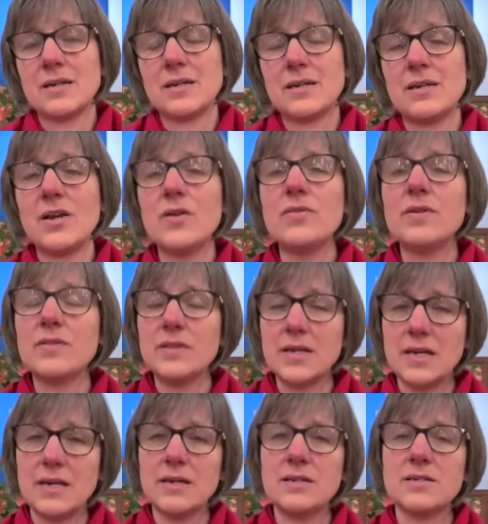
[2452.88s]
know that the
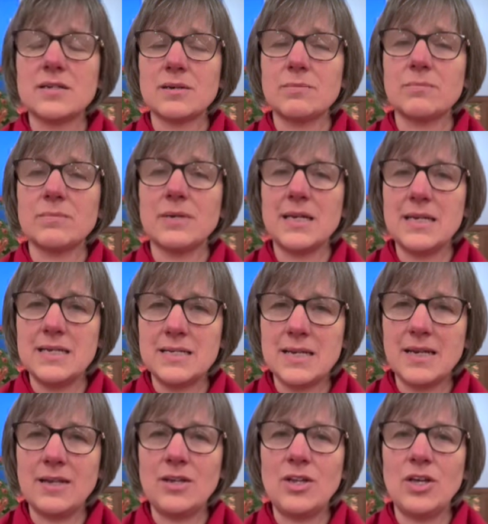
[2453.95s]
kingdom is
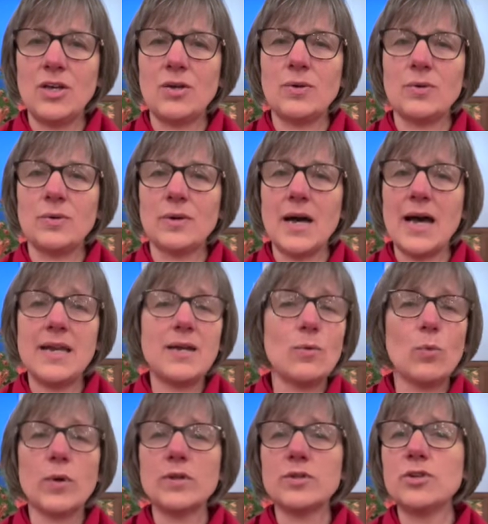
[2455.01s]
in you and it
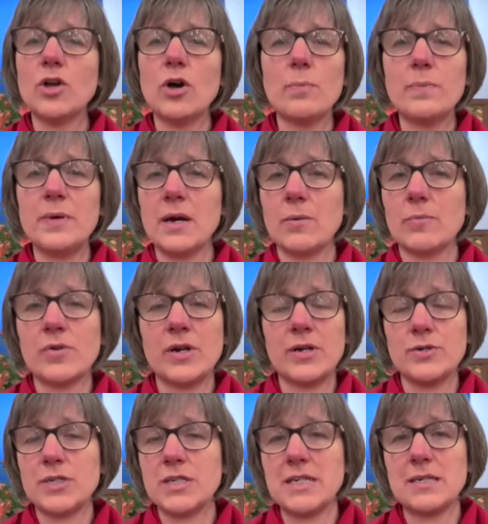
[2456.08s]
will not be
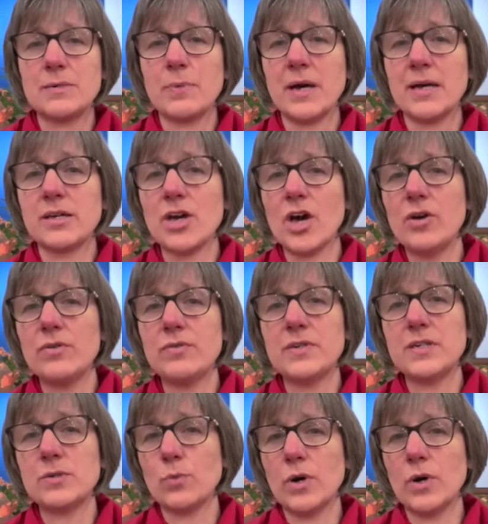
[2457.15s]
uprooted by COVID,